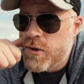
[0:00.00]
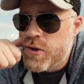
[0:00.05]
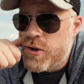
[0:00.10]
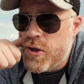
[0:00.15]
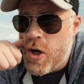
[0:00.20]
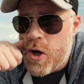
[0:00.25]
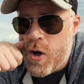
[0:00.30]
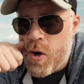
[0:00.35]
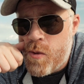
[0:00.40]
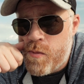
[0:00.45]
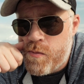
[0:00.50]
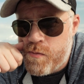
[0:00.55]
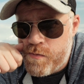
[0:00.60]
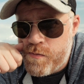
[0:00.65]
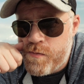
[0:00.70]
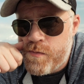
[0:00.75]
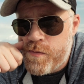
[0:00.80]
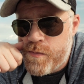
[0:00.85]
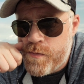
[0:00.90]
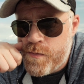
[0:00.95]
So
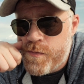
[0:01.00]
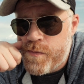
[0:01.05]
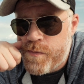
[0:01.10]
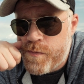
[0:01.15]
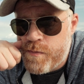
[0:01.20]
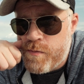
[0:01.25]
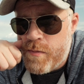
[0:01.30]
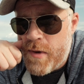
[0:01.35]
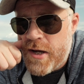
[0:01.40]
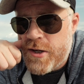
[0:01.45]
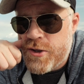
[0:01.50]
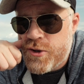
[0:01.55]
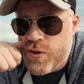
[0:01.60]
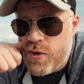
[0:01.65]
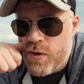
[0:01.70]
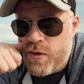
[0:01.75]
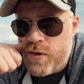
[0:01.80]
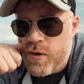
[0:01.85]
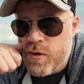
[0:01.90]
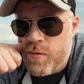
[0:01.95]
make
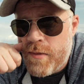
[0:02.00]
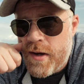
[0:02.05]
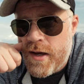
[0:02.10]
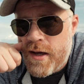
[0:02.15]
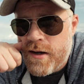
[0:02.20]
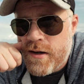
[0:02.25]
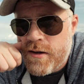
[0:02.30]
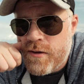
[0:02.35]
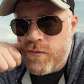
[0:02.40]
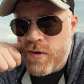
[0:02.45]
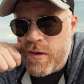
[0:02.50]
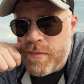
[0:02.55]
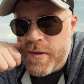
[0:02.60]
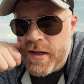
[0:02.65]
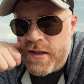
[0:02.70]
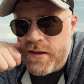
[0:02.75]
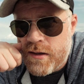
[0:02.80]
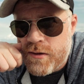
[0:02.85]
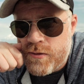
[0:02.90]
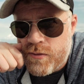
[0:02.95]
sure you make
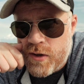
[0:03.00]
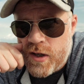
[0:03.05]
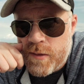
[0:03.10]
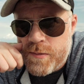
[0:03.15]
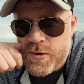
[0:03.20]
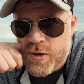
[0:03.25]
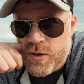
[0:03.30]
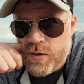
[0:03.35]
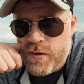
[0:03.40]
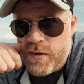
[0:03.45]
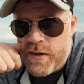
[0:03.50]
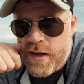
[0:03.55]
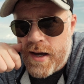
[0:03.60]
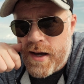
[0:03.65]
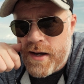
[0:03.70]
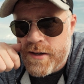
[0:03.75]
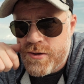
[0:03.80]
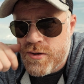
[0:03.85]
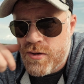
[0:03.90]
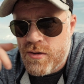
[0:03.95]
repeated trips to your
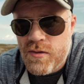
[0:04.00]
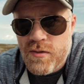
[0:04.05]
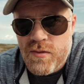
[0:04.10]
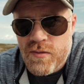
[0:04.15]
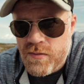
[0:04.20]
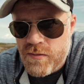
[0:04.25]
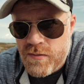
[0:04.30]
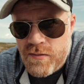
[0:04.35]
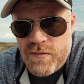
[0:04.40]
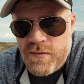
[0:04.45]
cache to